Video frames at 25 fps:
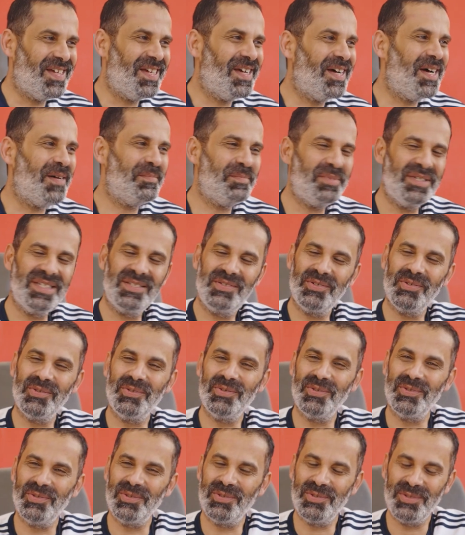Happy
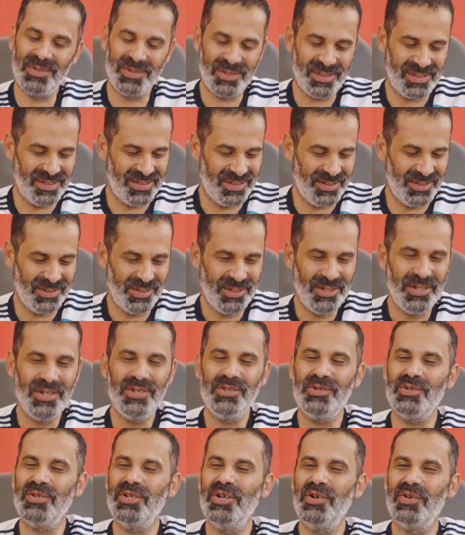to
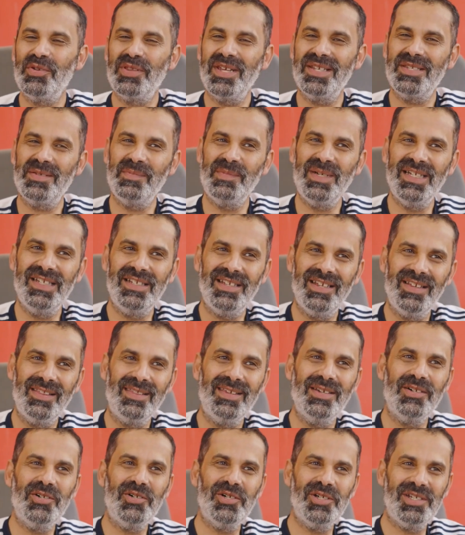know that
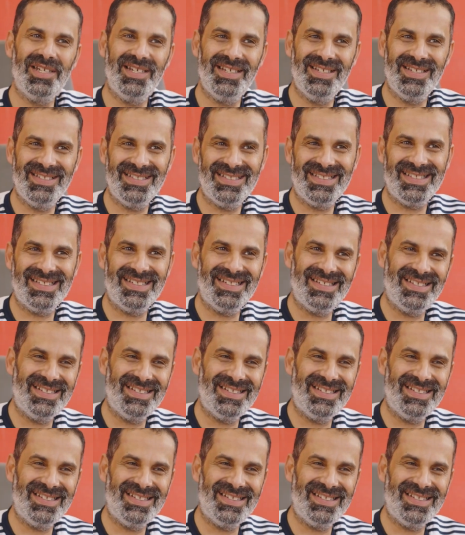the oil is